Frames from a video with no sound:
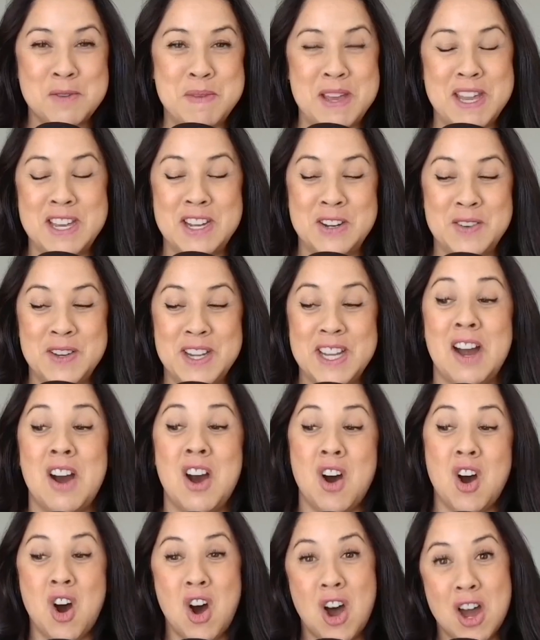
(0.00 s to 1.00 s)
bakery
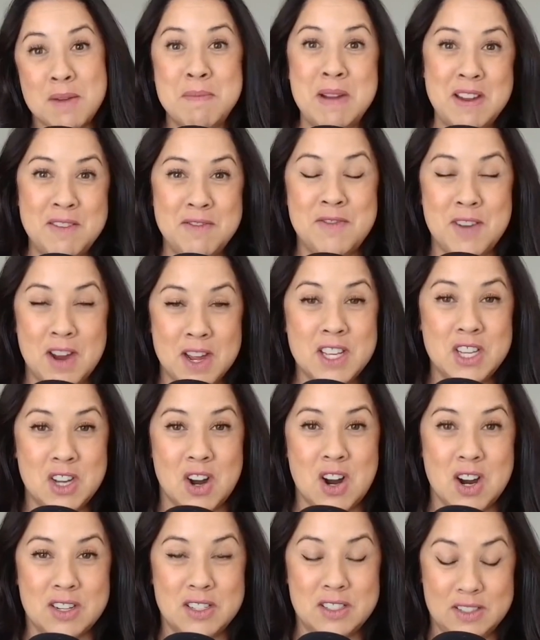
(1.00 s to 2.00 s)
on my front
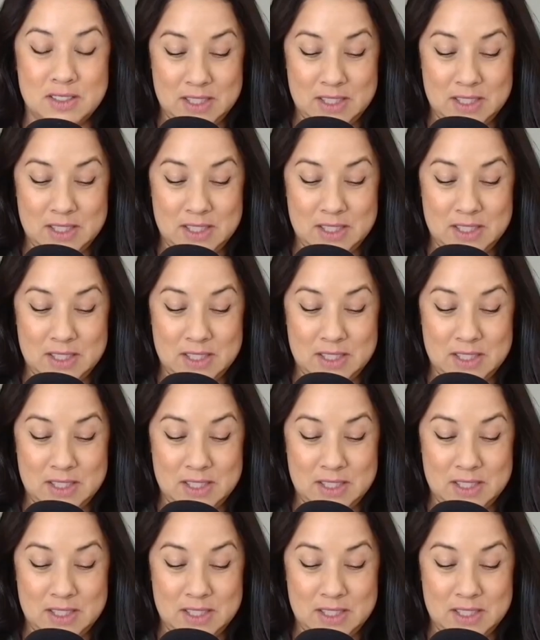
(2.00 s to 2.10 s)
yard,